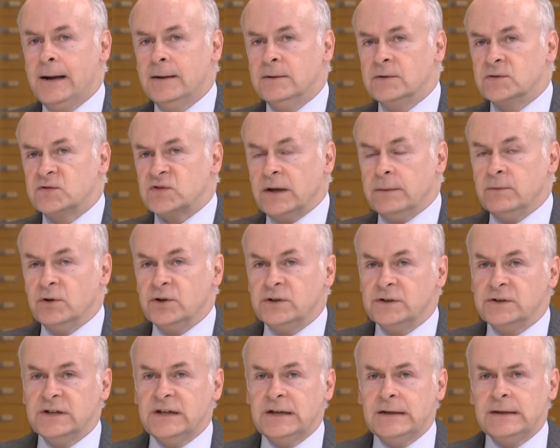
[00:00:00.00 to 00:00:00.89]

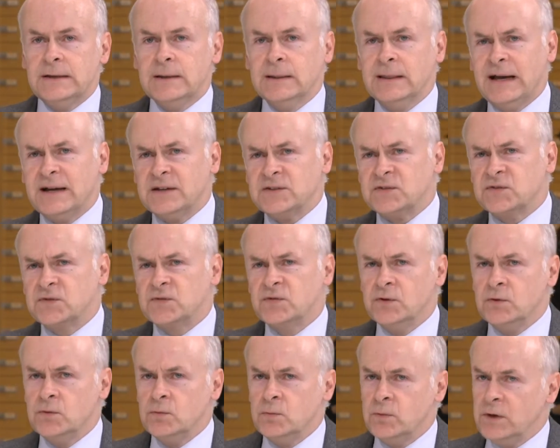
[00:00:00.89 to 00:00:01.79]
Simon, the last
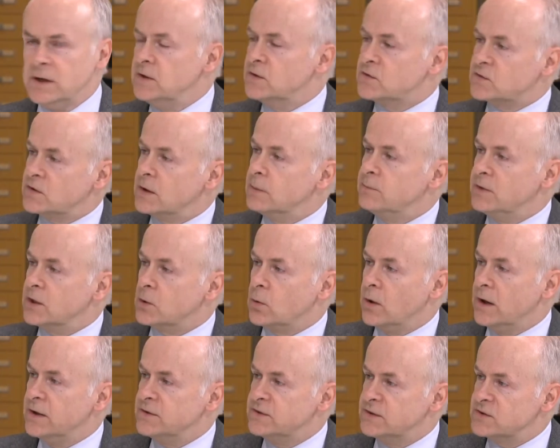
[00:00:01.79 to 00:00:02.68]
few weeks have been
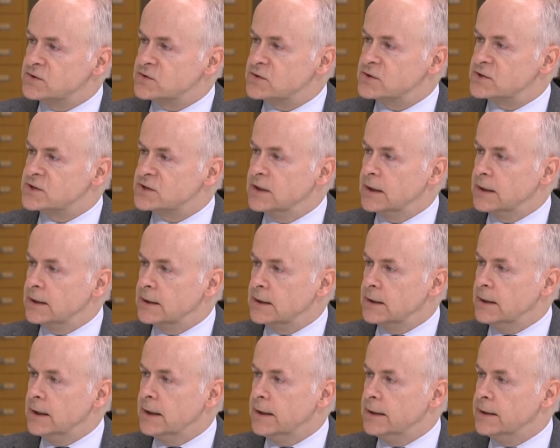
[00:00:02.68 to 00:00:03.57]
quite
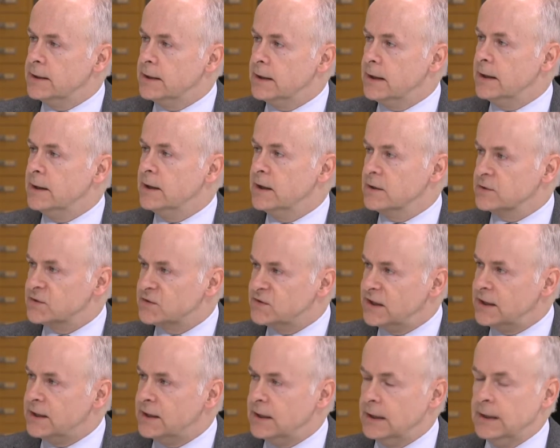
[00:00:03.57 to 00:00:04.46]
interesting in
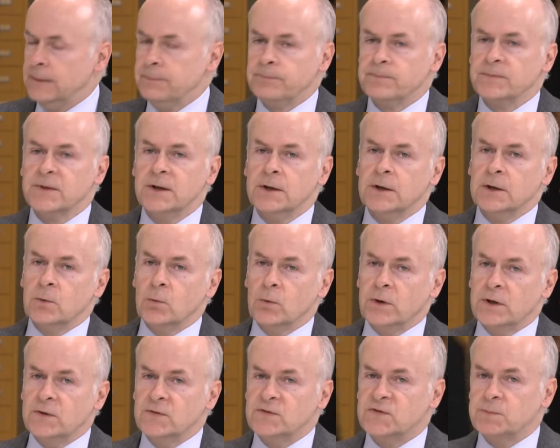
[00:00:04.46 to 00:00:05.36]
Helsinki.
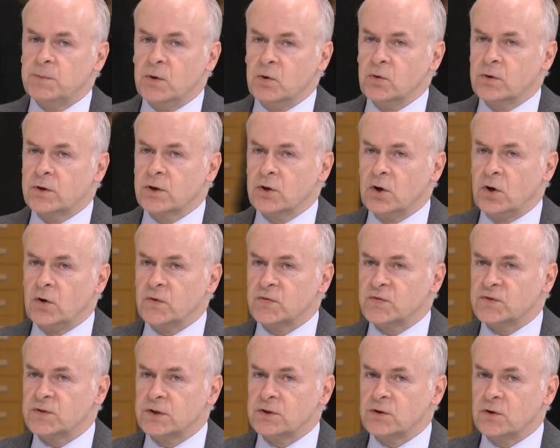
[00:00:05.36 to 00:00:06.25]
We've spoken
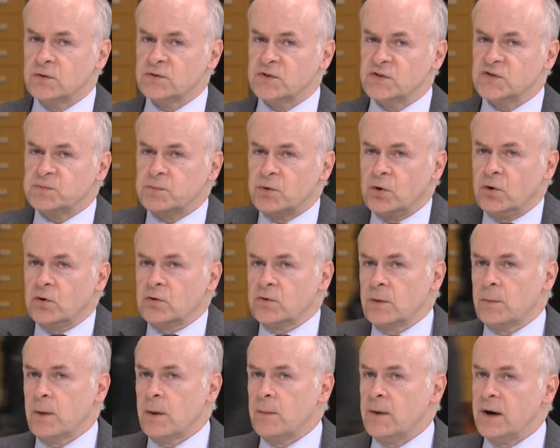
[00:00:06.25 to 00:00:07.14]
often on this
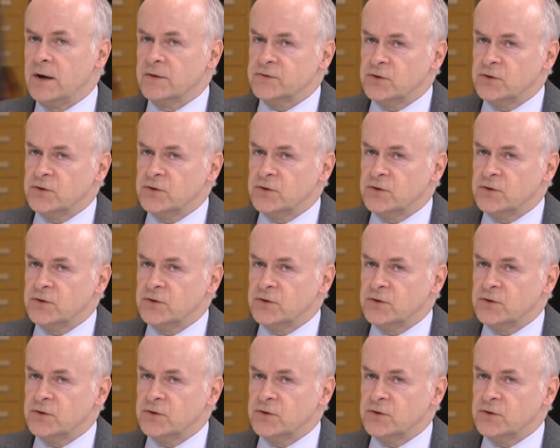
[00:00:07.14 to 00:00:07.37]
program about